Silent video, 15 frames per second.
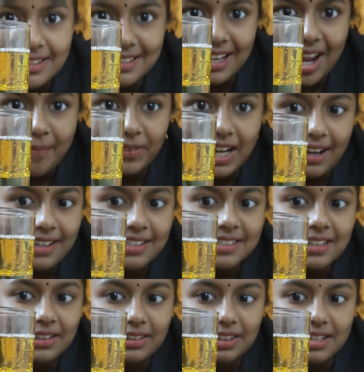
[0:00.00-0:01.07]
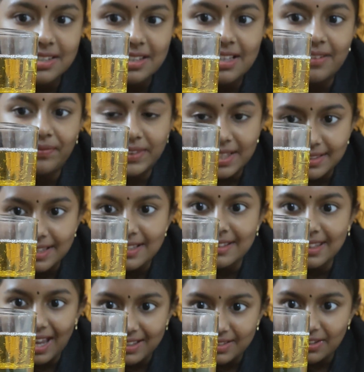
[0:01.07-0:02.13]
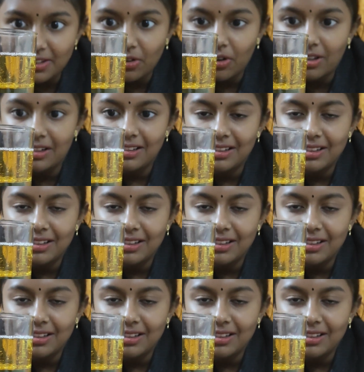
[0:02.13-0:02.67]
slime, guys. This is castor oil.